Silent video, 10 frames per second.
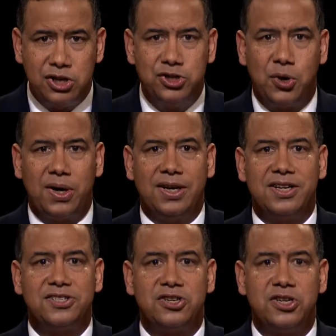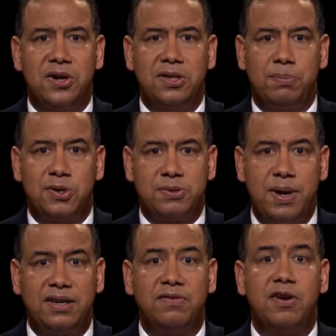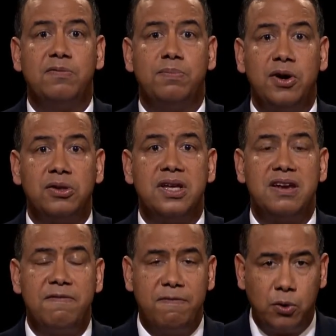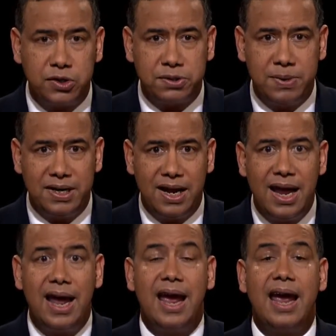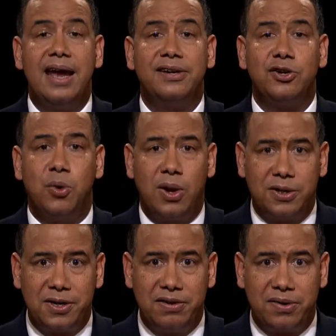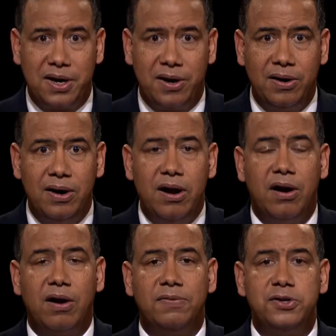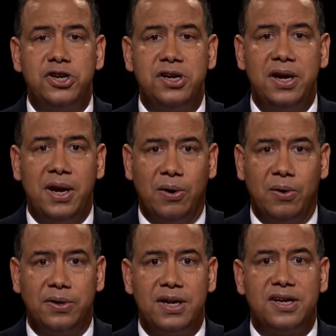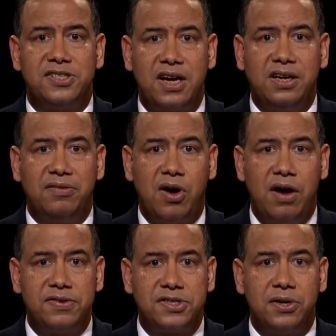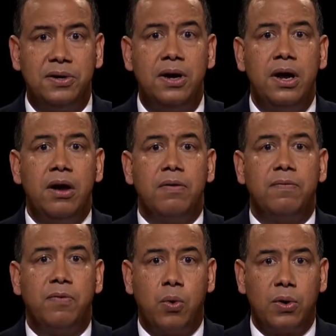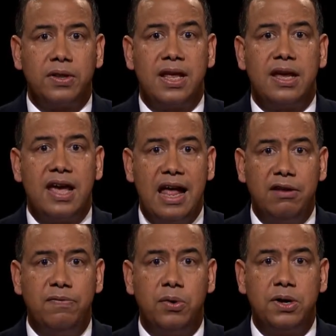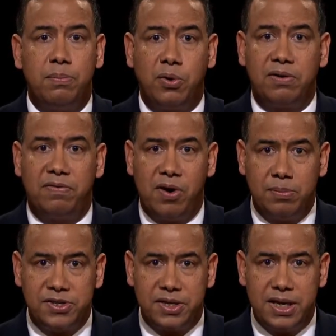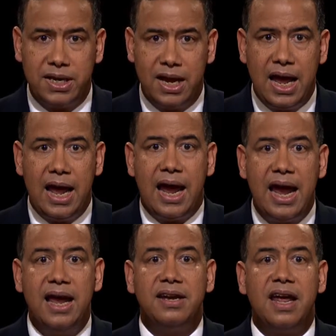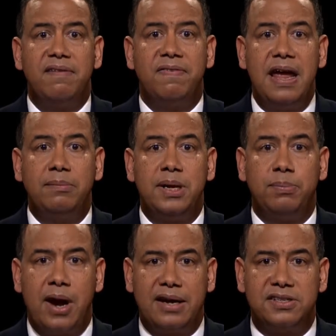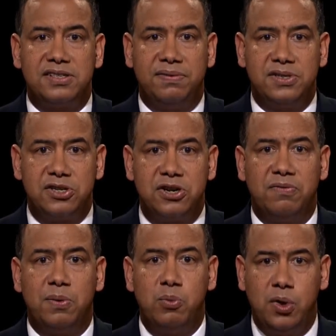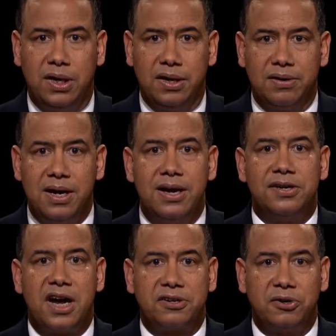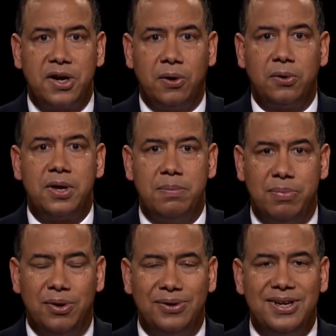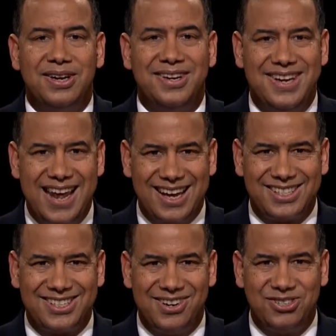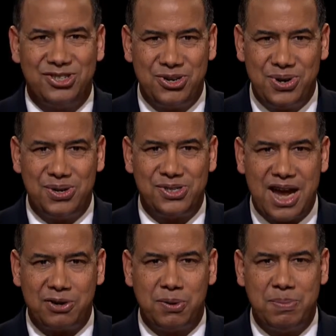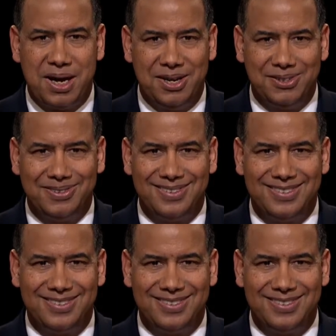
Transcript: Joining us to share the perspective of both enforcement and quality of care are Virginia Herrold, Executive Officer for the California Board of Pharmacy, and a family practice physician from Woodland, Doctor Carol Kimball, next on Studio Sacramento.